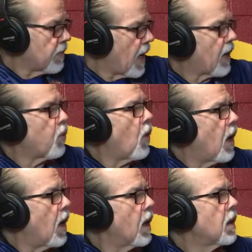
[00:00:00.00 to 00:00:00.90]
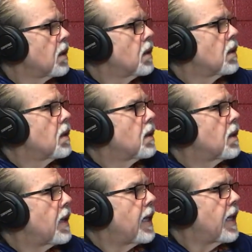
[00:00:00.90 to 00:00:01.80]
block wall,
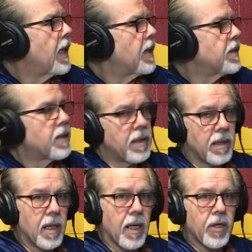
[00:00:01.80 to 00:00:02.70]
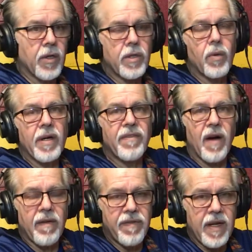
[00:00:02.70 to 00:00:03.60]
and a good
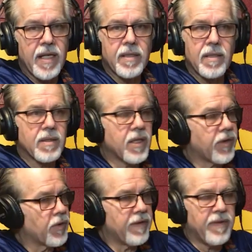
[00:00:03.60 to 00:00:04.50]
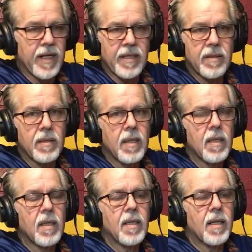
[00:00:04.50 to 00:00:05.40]
25 feet to 30 feet.
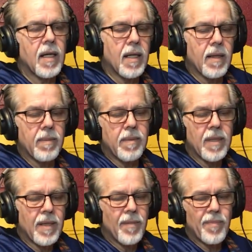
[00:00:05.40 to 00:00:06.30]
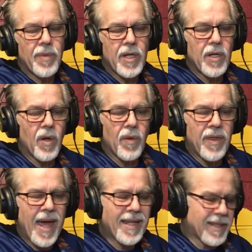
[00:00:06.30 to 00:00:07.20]
Uh,
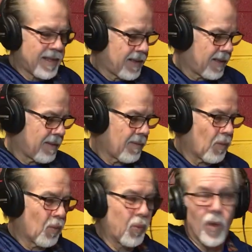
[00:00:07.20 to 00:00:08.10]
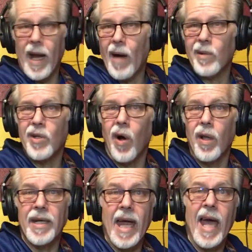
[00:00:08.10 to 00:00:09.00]
that's what I would
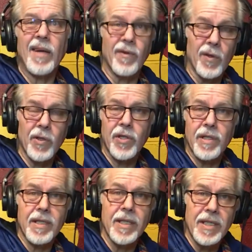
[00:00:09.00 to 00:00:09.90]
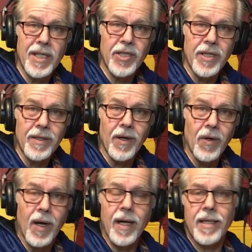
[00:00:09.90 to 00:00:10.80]
call an adverse condition.
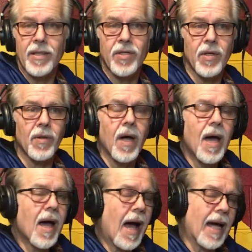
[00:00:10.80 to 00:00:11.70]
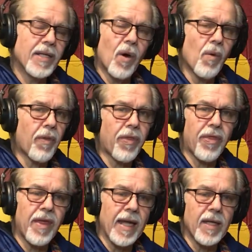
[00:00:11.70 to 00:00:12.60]
All right. So I don't
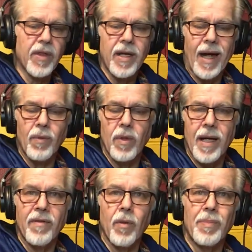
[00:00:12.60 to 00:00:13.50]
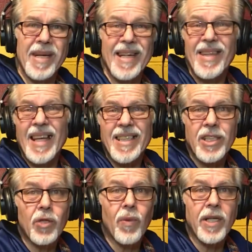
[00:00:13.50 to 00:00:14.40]
think that I will ever be in that
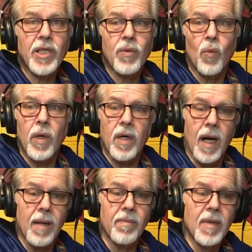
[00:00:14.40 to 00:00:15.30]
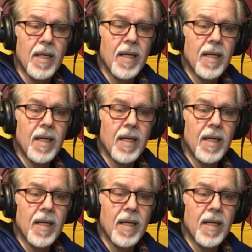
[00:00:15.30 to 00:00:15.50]
situation where I'm